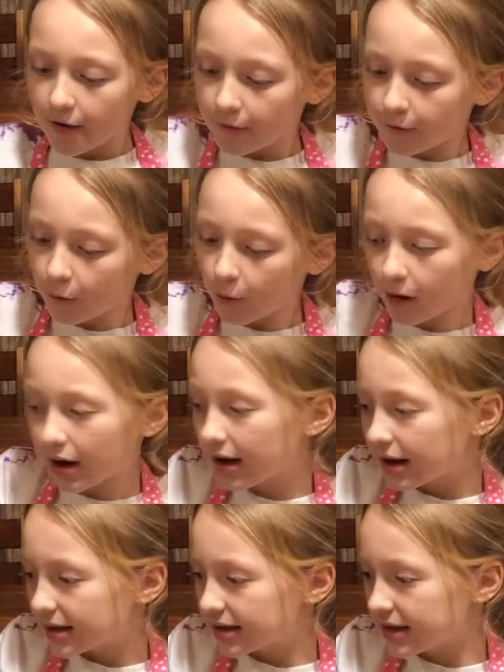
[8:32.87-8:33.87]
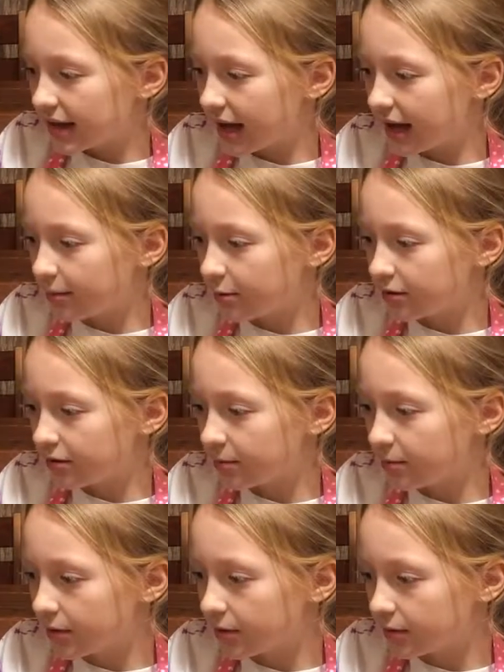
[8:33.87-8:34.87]
four
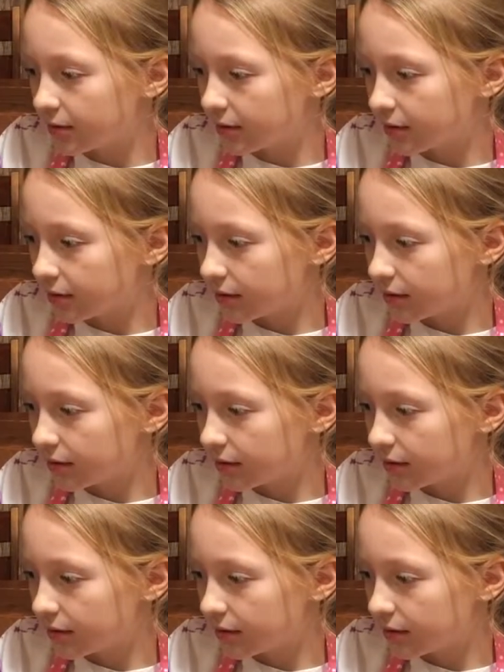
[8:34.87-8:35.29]
tablespoons